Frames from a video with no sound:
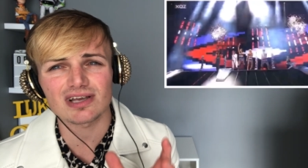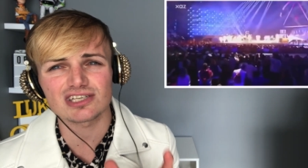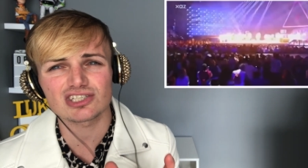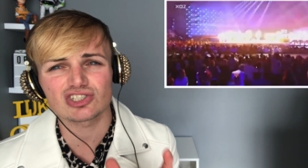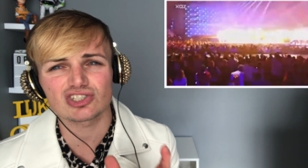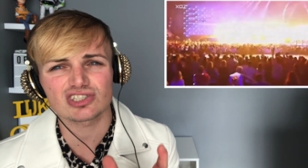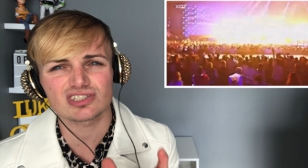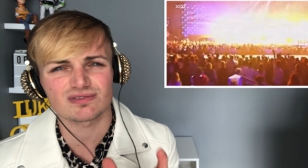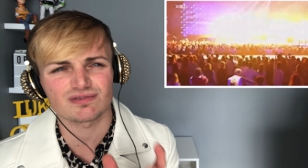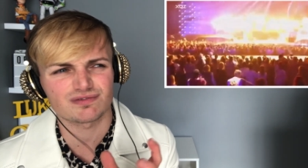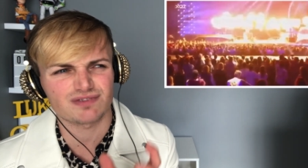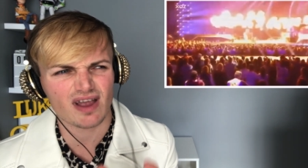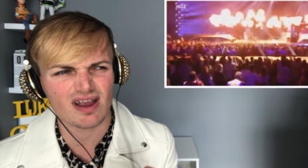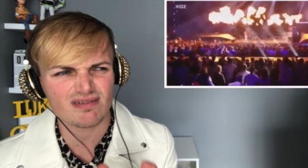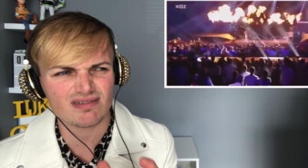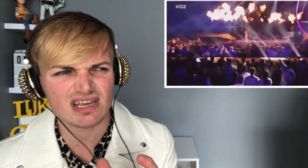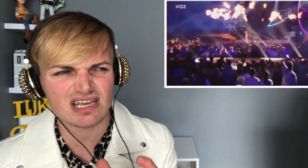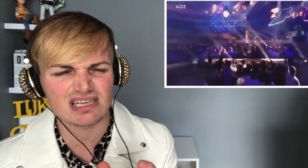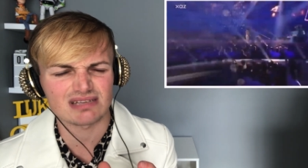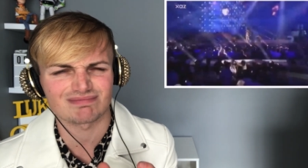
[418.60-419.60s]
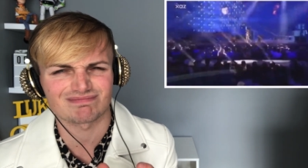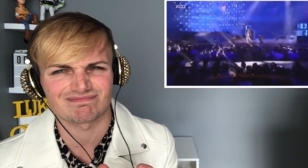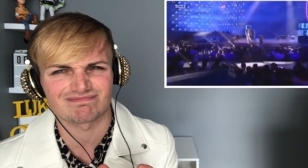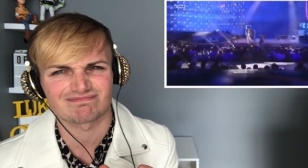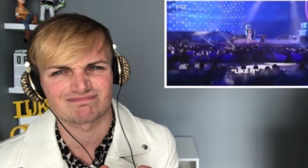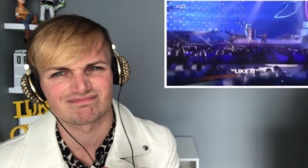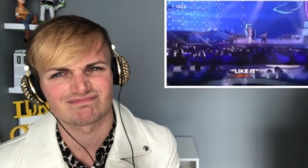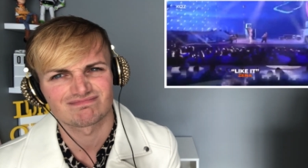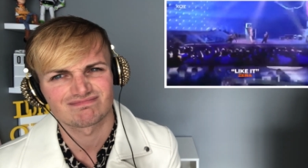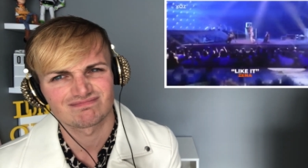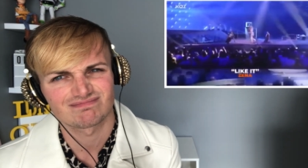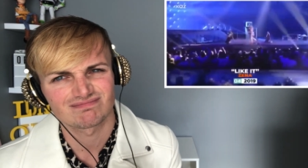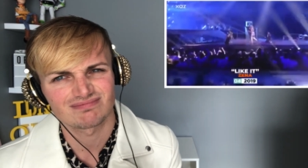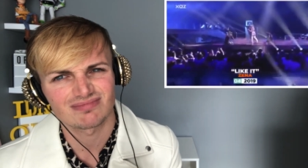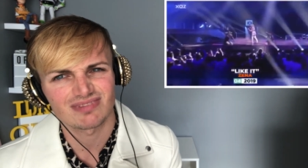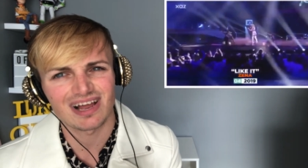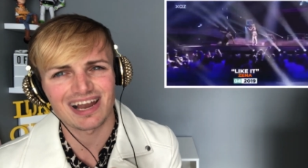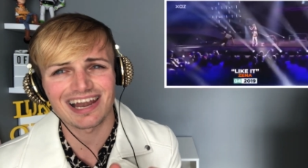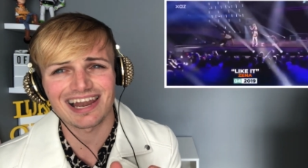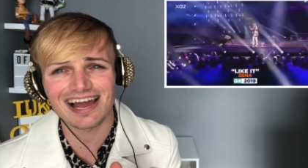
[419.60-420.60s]
is just very
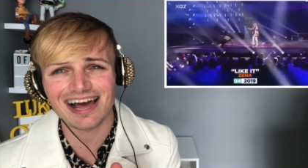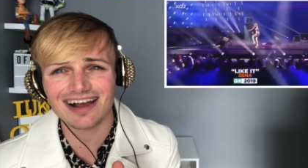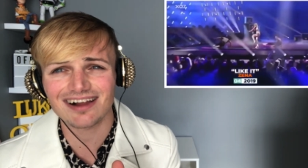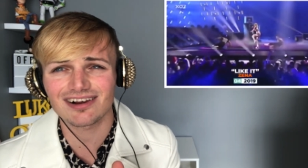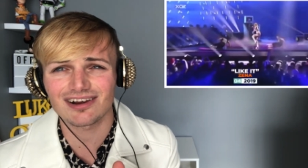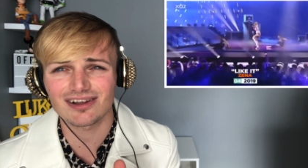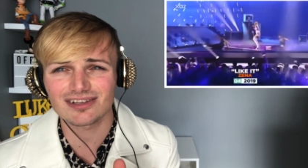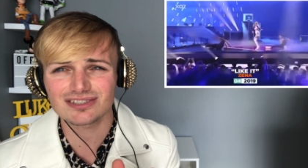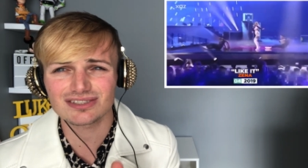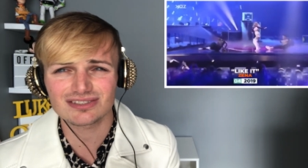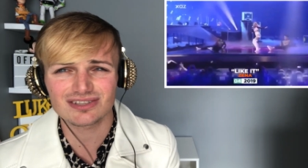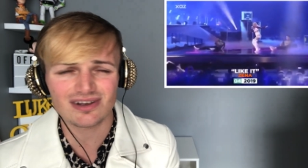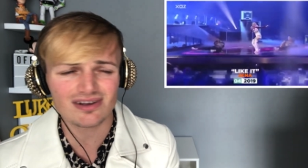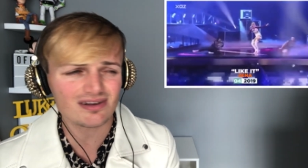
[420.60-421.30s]
lackluster.